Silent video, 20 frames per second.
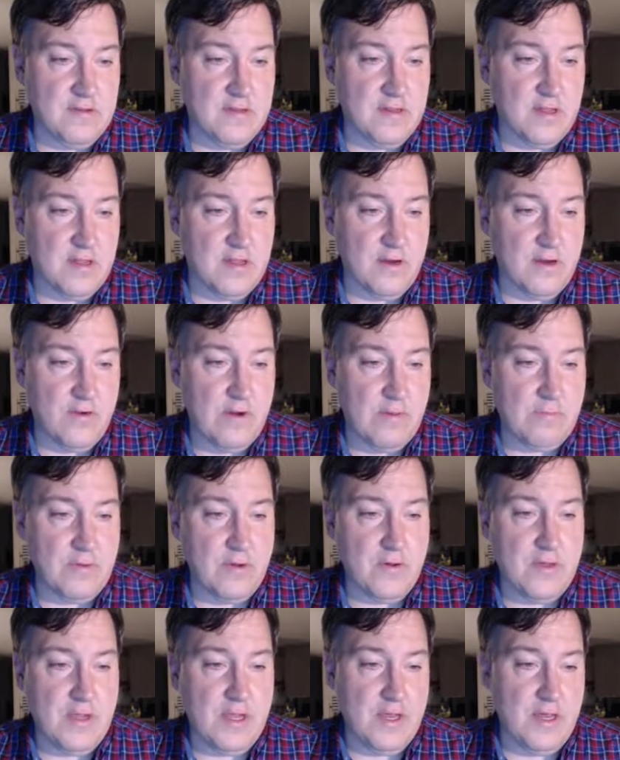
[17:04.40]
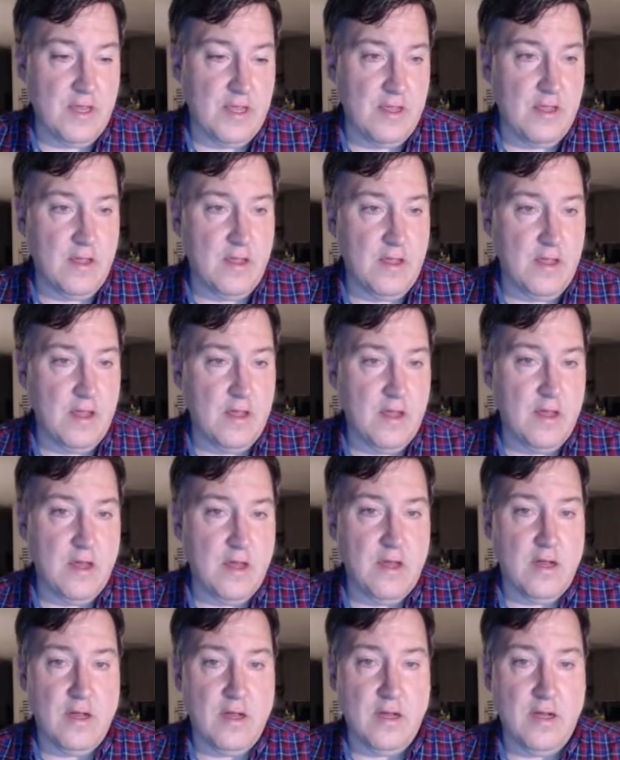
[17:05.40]
CryptoKitty.
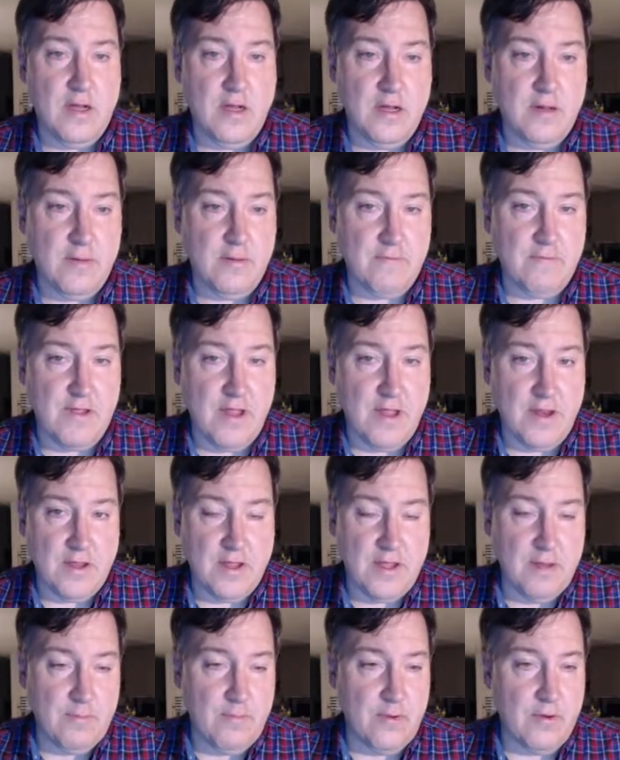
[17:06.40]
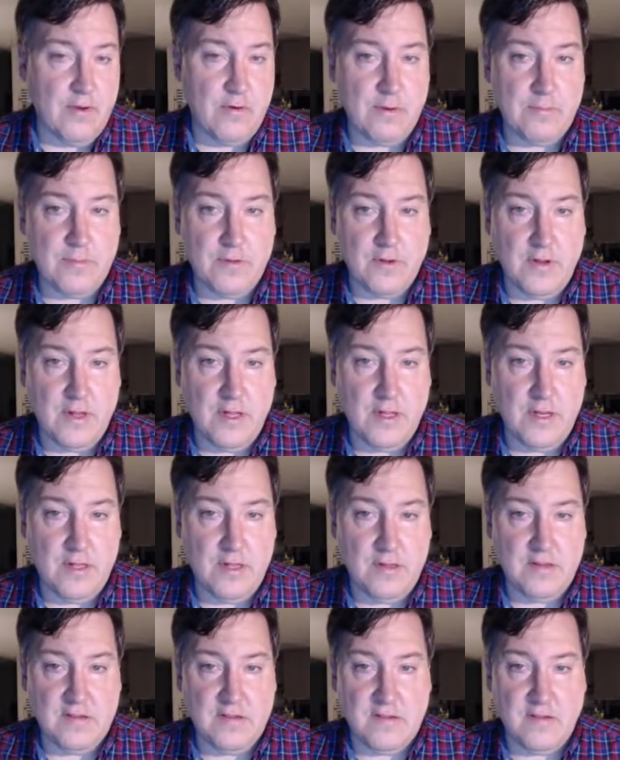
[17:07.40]
I've got a couple
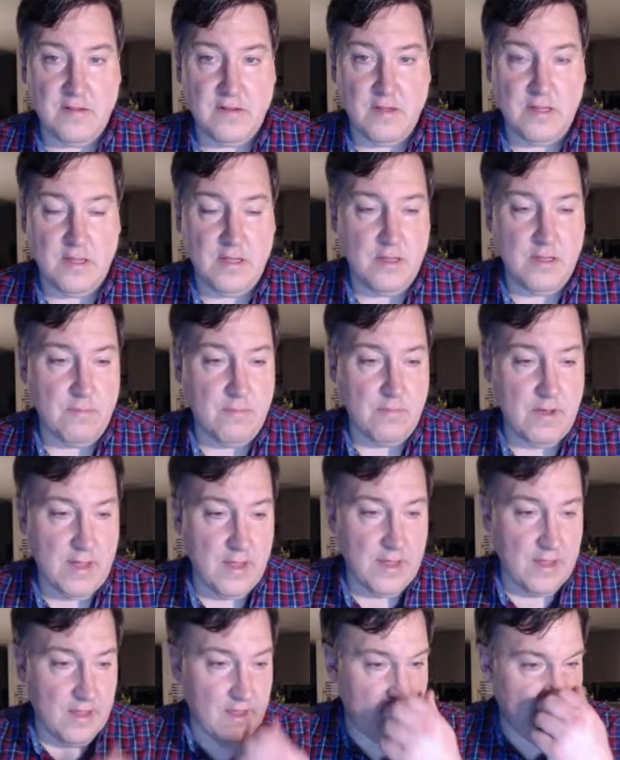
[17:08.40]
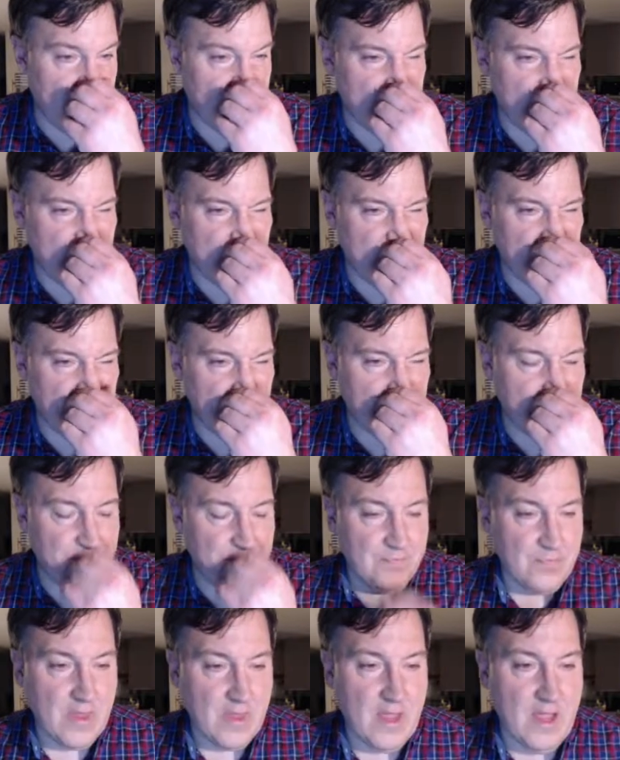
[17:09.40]
CryptoKitties in my
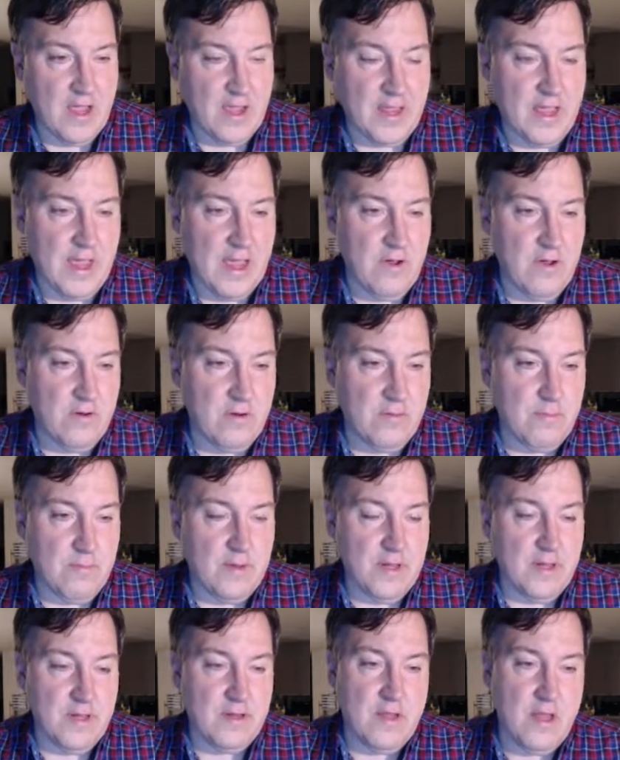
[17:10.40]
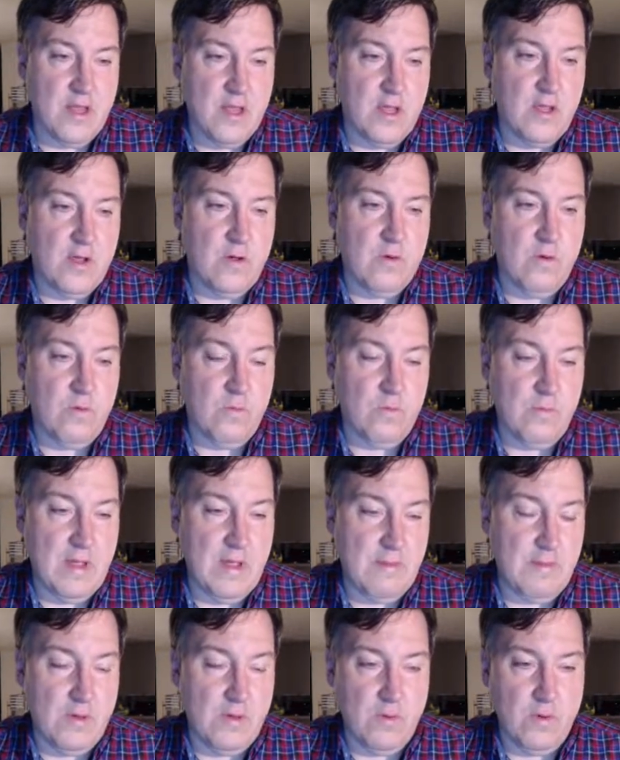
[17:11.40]
account, but
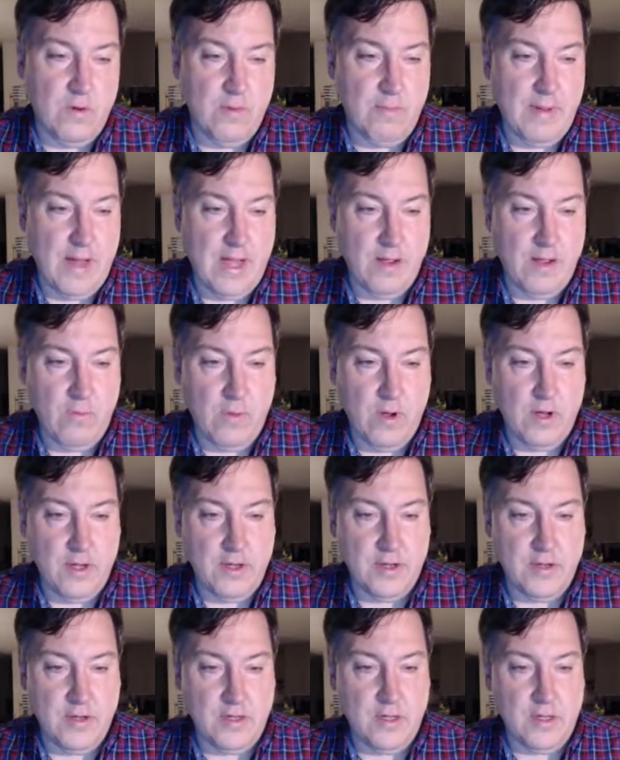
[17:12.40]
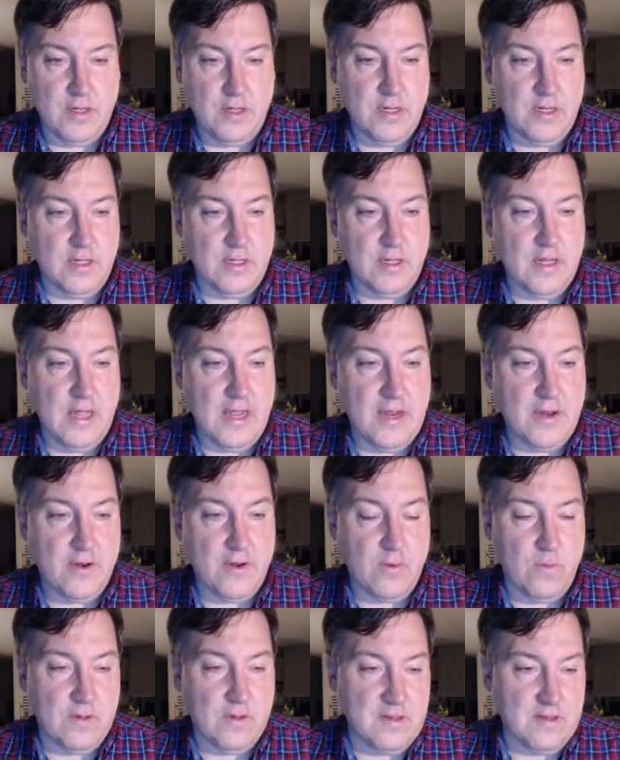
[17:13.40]
maybe we'll buy one later
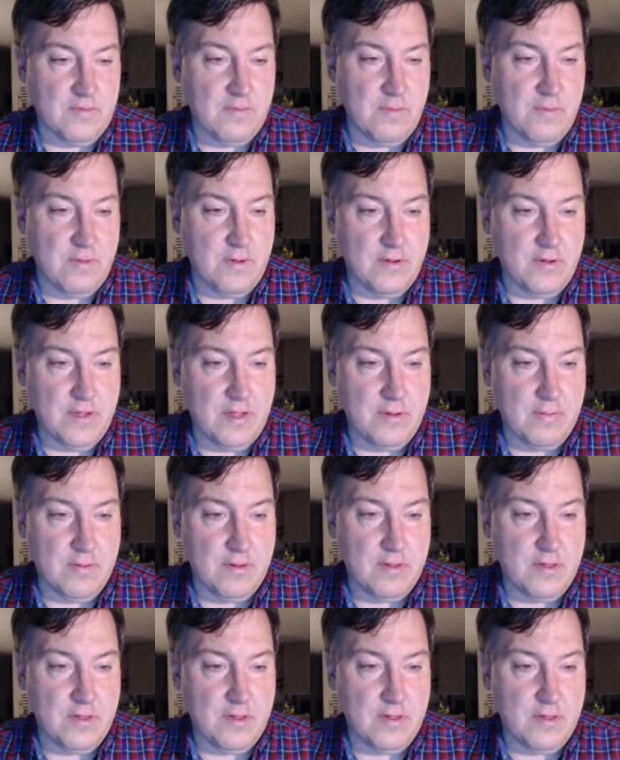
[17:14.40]
once we build up